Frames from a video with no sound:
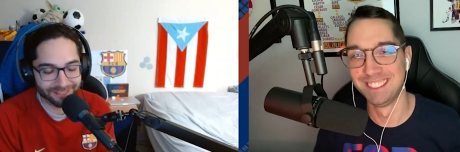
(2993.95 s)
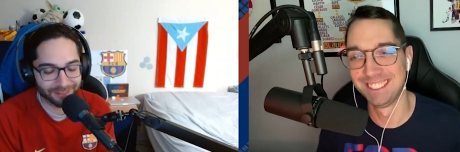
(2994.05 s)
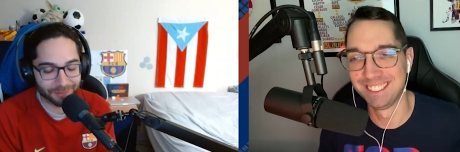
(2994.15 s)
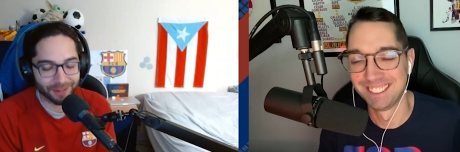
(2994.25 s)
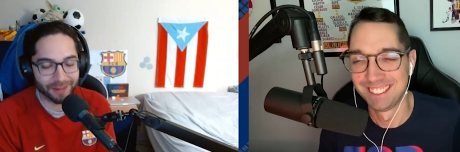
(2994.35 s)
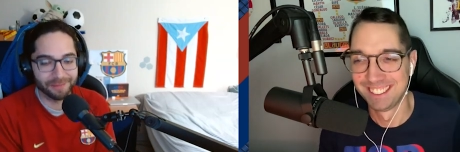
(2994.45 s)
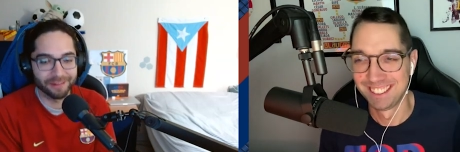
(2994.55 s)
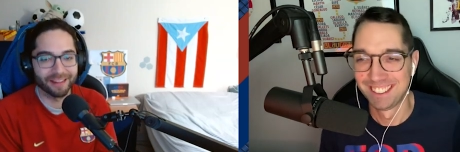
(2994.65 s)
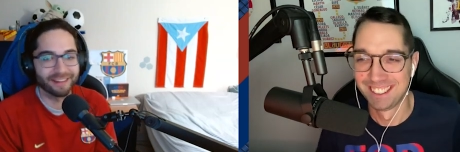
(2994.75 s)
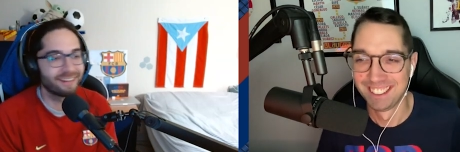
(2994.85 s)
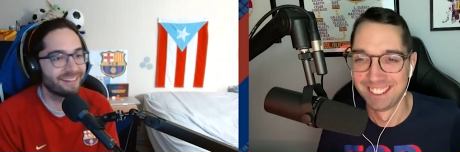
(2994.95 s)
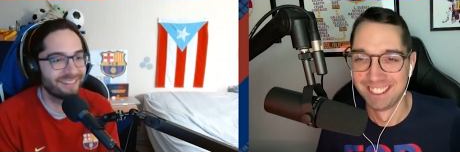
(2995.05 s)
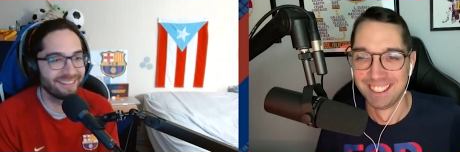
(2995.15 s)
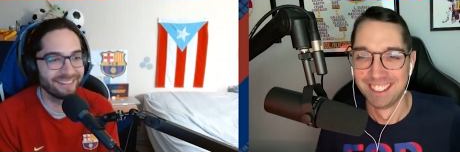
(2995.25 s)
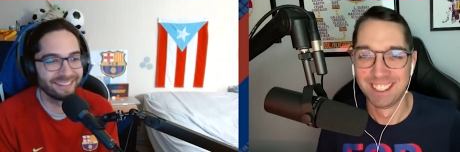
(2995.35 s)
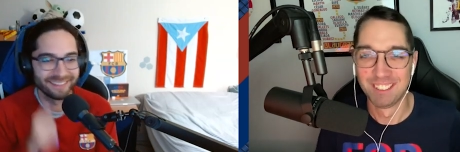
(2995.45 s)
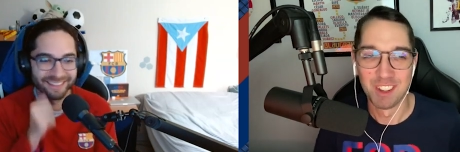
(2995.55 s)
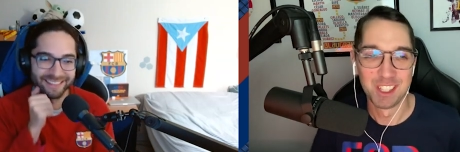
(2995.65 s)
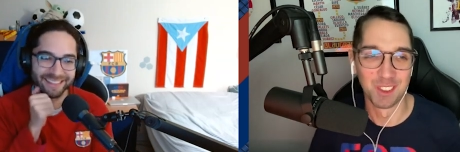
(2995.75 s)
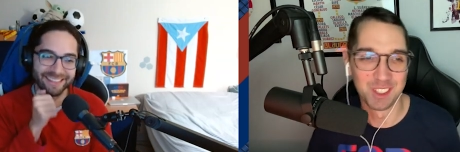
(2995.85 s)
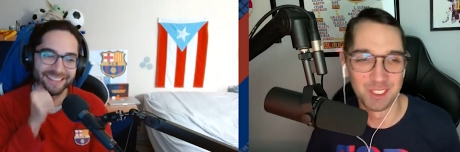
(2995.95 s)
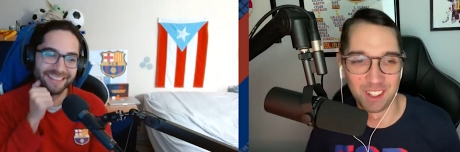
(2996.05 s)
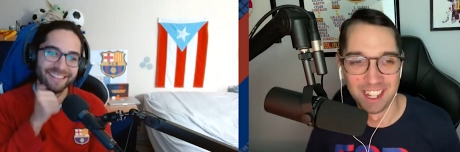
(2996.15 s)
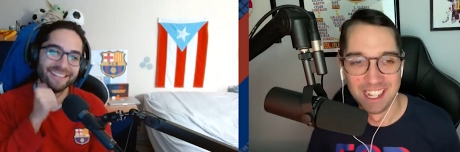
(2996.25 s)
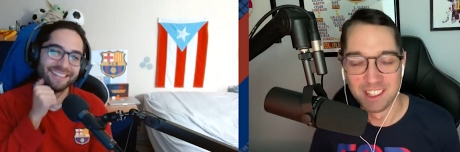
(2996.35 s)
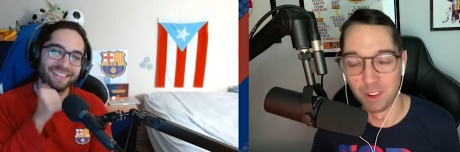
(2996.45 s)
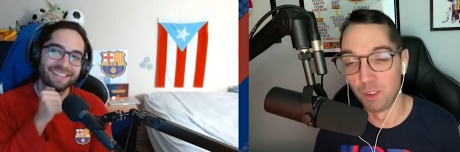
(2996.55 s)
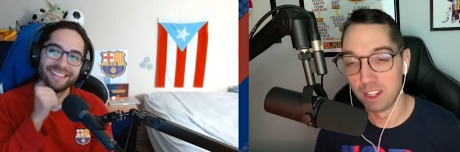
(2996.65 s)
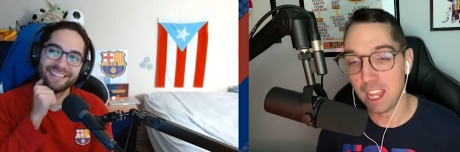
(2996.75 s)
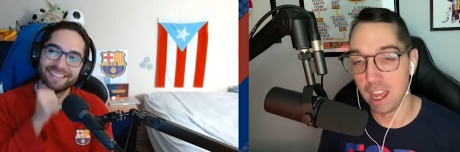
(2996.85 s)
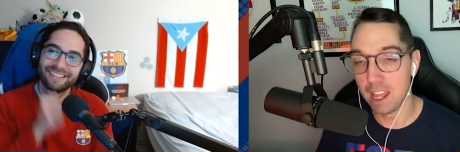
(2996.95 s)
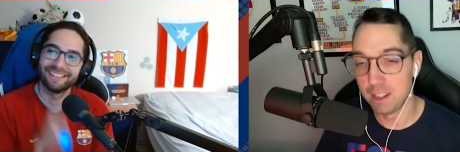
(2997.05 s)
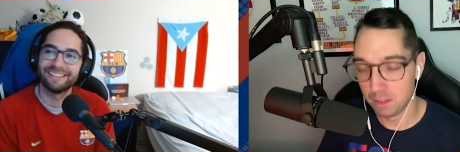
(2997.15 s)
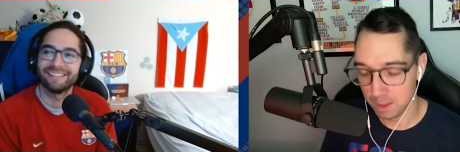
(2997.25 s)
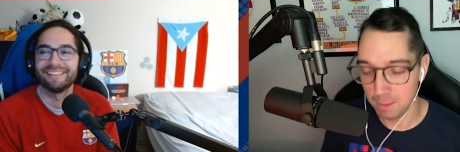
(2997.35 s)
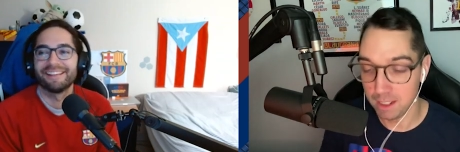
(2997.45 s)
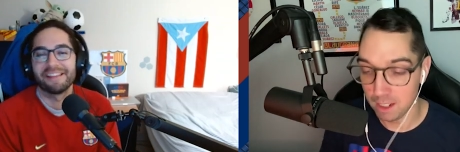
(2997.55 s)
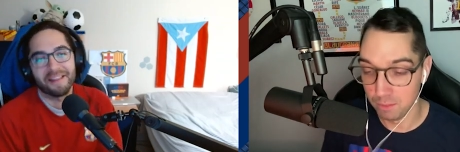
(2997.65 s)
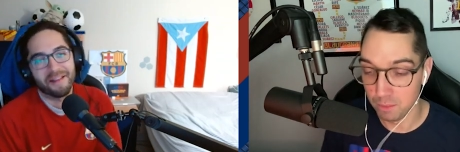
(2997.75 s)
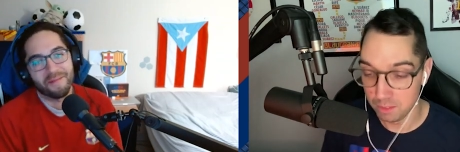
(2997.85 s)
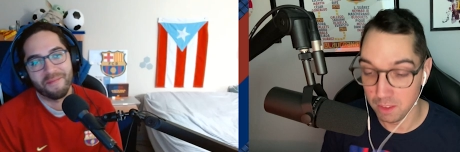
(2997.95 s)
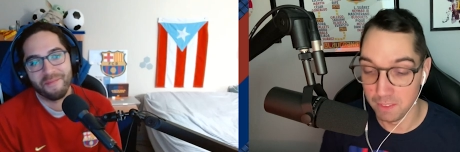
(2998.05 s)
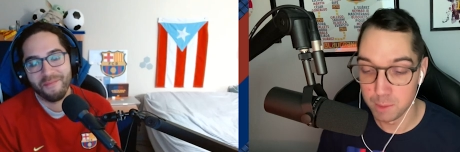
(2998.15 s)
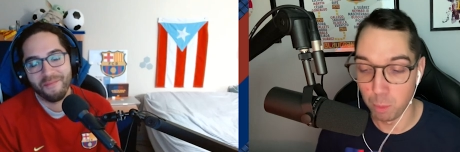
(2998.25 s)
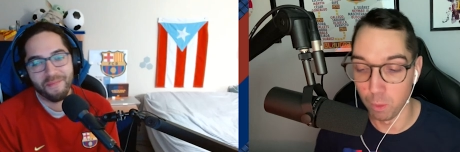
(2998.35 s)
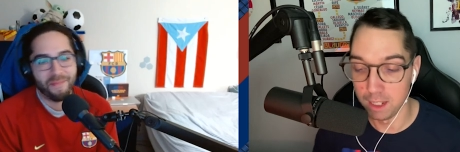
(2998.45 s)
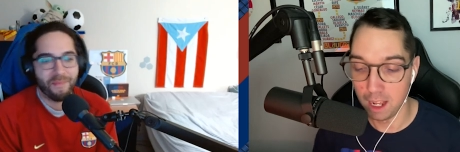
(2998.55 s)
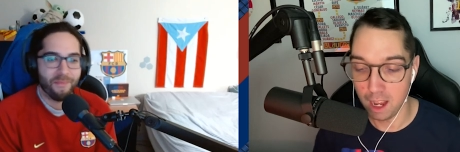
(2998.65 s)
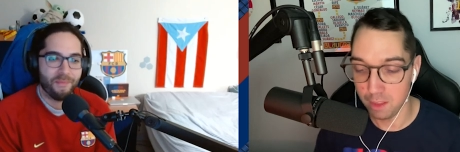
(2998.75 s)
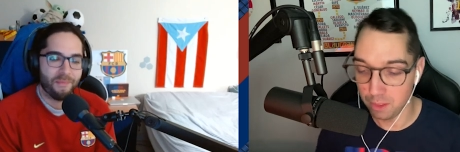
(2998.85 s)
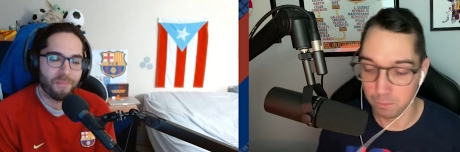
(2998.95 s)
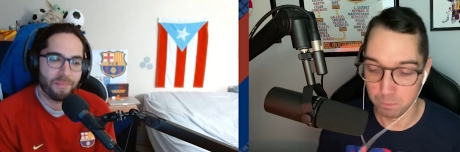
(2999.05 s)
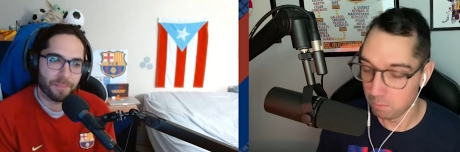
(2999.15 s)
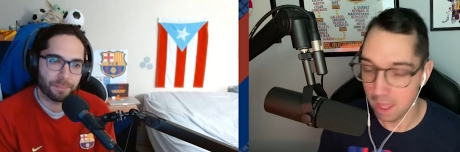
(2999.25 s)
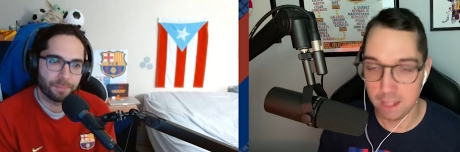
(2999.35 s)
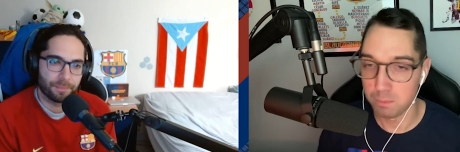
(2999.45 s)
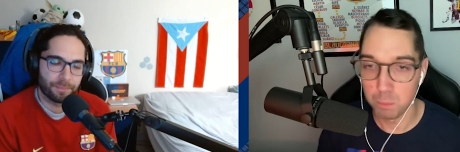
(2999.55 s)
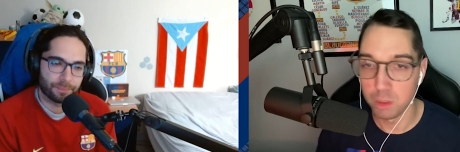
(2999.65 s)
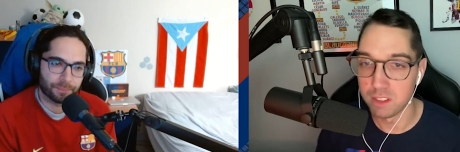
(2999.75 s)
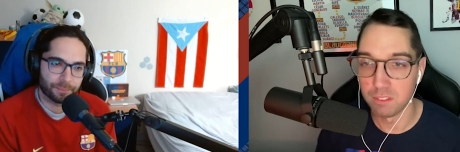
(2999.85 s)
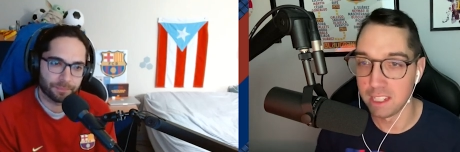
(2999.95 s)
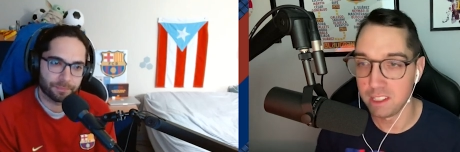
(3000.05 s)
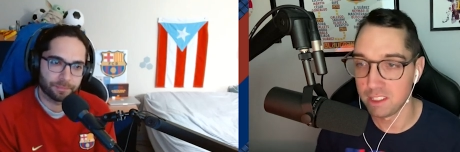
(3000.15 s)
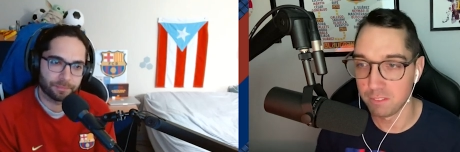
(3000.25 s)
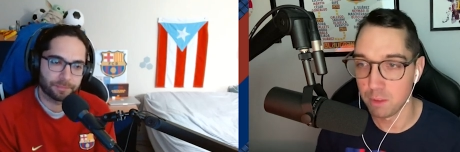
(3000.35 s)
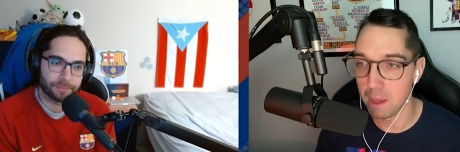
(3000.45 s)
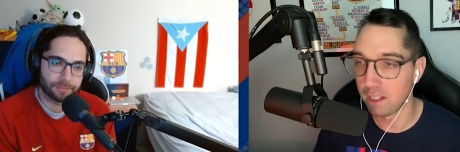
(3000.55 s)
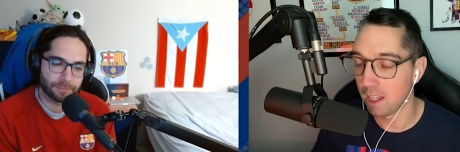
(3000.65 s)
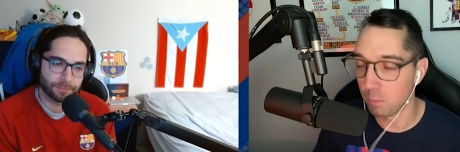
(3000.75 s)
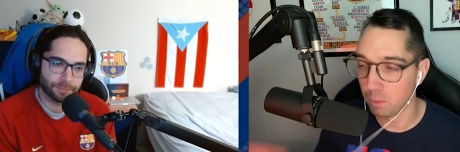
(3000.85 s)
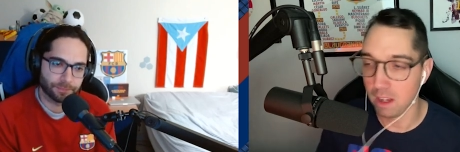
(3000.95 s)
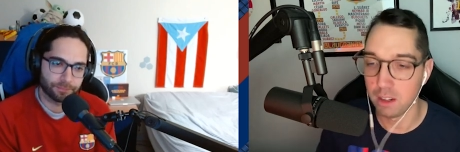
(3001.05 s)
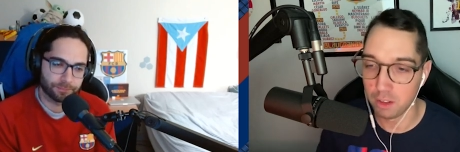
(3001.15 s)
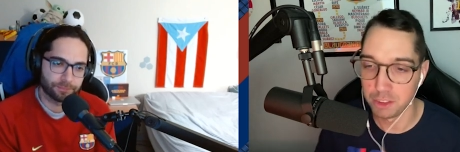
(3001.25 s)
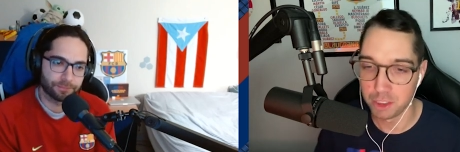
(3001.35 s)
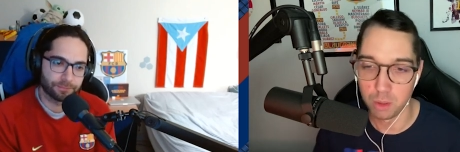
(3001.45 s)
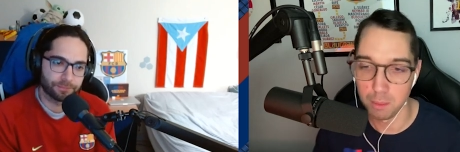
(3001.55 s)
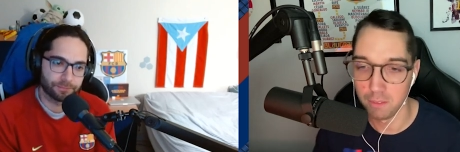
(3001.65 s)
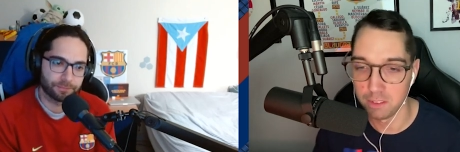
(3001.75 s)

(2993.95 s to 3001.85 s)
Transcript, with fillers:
Speaker 1: subscribe and like.
Speaker 2: Sure, sure. So, yeah, and speaking of to this point, I, I think that puts the Valencia stuff to bed again. We've got another show coming